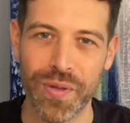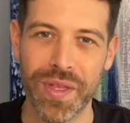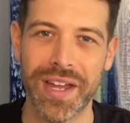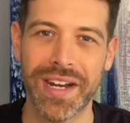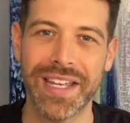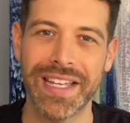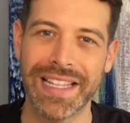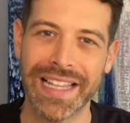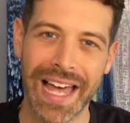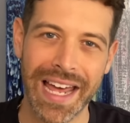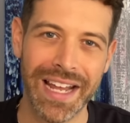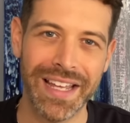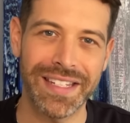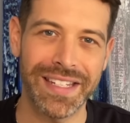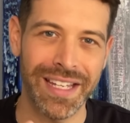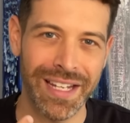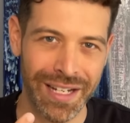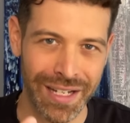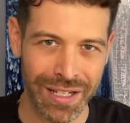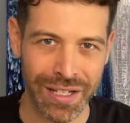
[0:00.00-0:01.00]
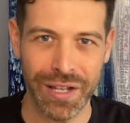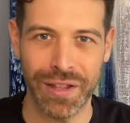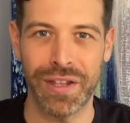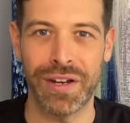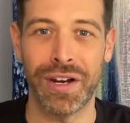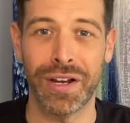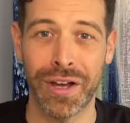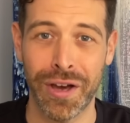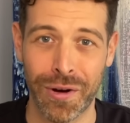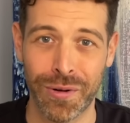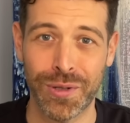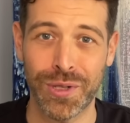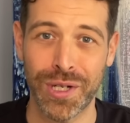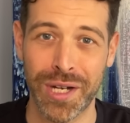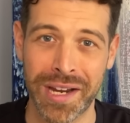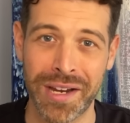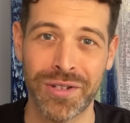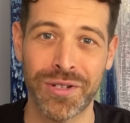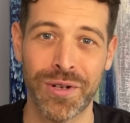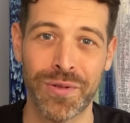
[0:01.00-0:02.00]
that he let us in into the
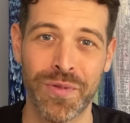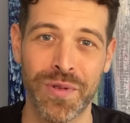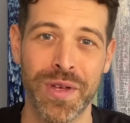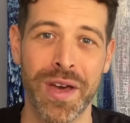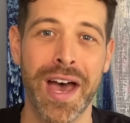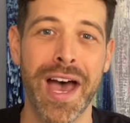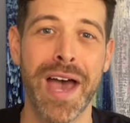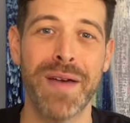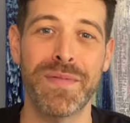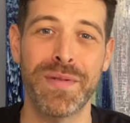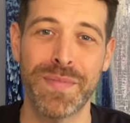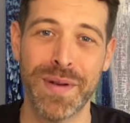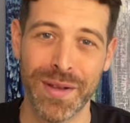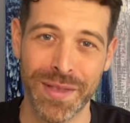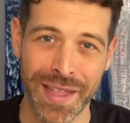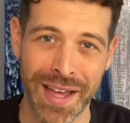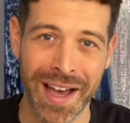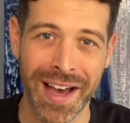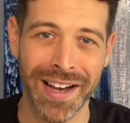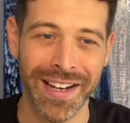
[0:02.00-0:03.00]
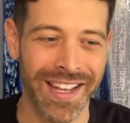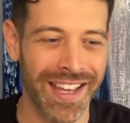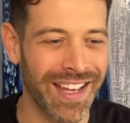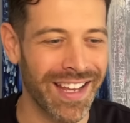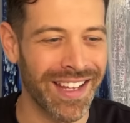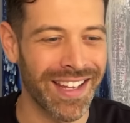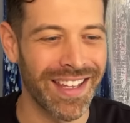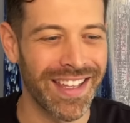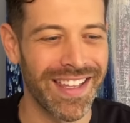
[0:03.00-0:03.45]
negotiation with Hybe about the hugging.